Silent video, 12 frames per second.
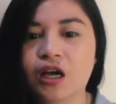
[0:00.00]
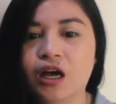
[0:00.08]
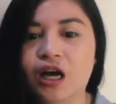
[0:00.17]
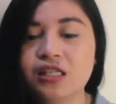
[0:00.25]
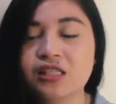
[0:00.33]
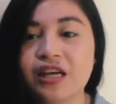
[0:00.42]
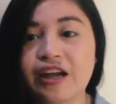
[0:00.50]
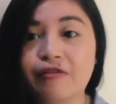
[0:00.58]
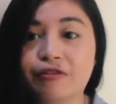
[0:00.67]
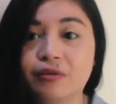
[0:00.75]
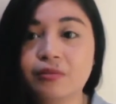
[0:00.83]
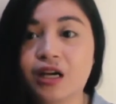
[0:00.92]
aside
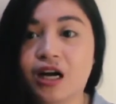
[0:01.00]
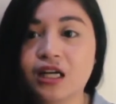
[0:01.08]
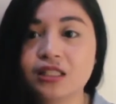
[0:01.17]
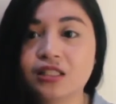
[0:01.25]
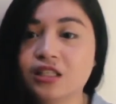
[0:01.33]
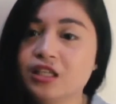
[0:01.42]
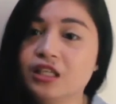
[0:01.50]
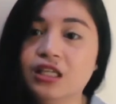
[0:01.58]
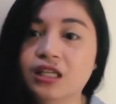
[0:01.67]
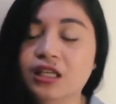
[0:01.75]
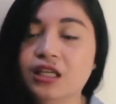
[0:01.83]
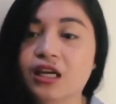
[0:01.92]
from God,
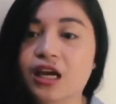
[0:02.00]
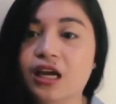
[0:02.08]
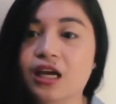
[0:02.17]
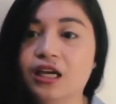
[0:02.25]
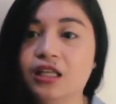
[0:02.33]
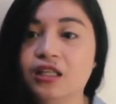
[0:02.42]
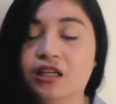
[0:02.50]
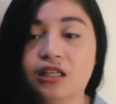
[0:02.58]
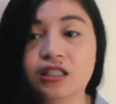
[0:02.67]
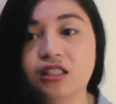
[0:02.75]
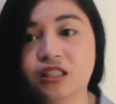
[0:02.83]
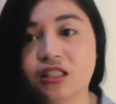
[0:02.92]
security and our
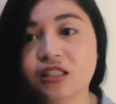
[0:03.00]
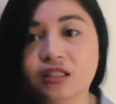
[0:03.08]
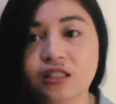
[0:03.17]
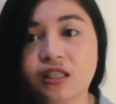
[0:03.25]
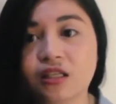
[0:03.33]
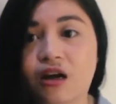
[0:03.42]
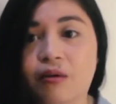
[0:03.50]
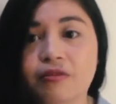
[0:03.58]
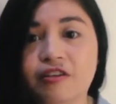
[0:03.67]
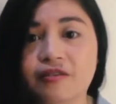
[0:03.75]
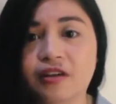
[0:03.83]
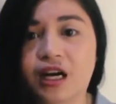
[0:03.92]
assurance that can come
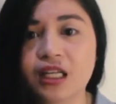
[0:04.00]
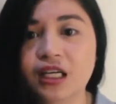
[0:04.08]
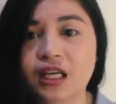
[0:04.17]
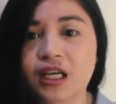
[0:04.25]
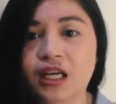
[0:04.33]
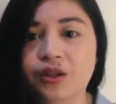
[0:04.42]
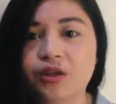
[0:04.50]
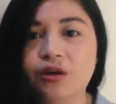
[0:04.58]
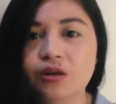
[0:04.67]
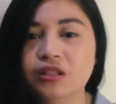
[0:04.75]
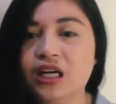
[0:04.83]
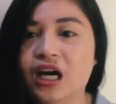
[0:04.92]
from God,
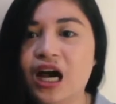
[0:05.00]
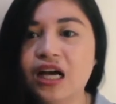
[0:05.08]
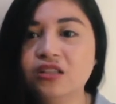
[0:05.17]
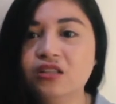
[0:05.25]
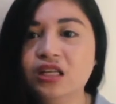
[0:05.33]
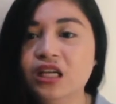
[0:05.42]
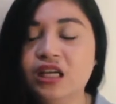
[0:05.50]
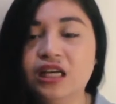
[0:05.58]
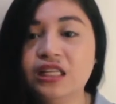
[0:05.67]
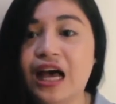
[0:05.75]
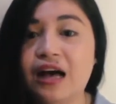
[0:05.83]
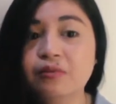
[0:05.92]
the actually
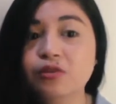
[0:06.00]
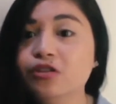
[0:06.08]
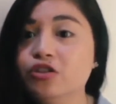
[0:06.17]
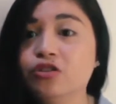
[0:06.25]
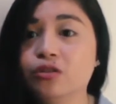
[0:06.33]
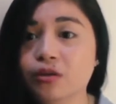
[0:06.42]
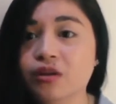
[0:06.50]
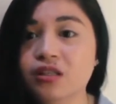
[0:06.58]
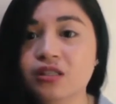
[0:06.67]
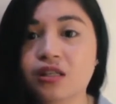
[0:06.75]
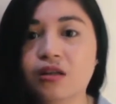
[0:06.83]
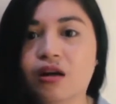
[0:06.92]
an absolute truth is
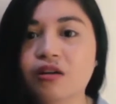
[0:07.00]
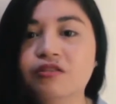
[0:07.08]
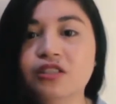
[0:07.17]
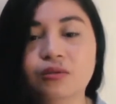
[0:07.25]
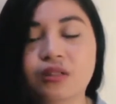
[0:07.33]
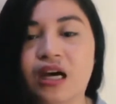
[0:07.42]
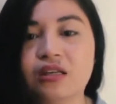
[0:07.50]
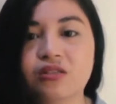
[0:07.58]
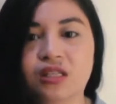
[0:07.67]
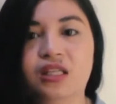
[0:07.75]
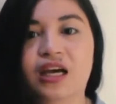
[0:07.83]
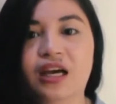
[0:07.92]
that all of us will
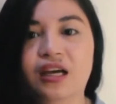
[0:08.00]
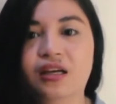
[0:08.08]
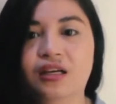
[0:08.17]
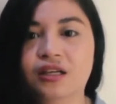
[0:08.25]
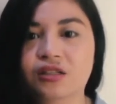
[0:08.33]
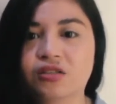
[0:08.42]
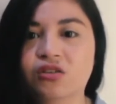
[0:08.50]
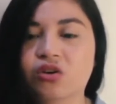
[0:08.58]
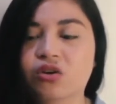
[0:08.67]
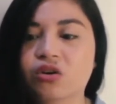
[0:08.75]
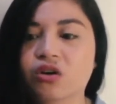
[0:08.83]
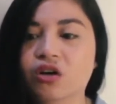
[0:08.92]
actually die.
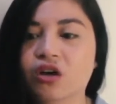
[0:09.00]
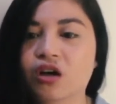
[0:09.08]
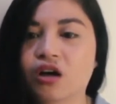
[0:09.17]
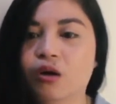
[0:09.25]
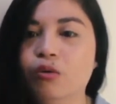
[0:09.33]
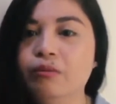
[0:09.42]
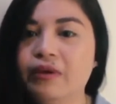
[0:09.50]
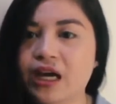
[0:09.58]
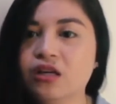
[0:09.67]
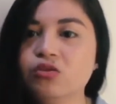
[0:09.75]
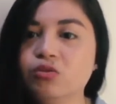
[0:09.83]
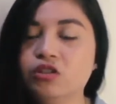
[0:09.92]
So we might
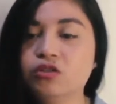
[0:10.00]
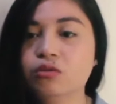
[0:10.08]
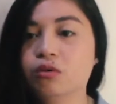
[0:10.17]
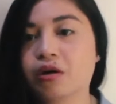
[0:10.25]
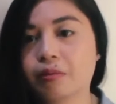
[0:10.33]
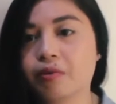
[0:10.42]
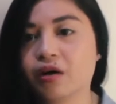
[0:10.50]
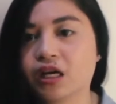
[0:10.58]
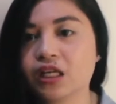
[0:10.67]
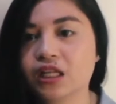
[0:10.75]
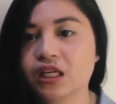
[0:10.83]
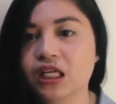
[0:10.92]
as well do our
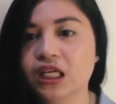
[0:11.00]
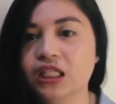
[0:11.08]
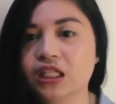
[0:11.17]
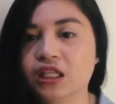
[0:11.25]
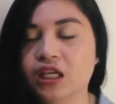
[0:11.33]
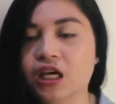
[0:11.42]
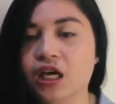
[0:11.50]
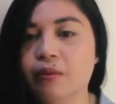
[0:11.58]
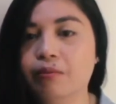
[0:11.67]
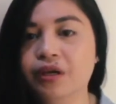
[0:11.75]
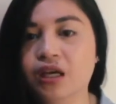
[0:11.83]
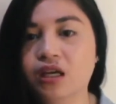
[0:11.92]
part in
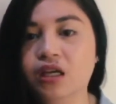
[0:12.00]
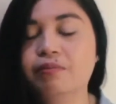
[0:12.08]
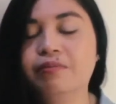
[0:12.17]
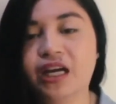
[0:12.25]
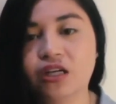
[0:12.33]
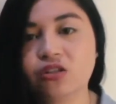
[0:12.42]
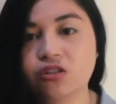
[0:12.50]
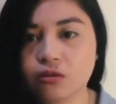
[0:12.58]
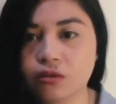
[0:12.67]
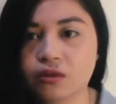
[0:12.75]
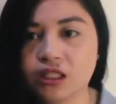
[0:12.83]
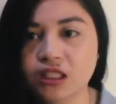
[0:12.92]
being a better
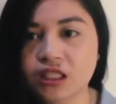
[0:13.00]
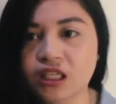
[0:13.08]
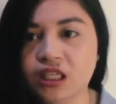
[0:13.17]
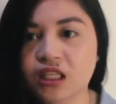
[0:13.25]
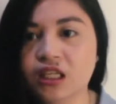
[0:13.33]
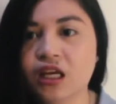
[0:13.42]
steward, in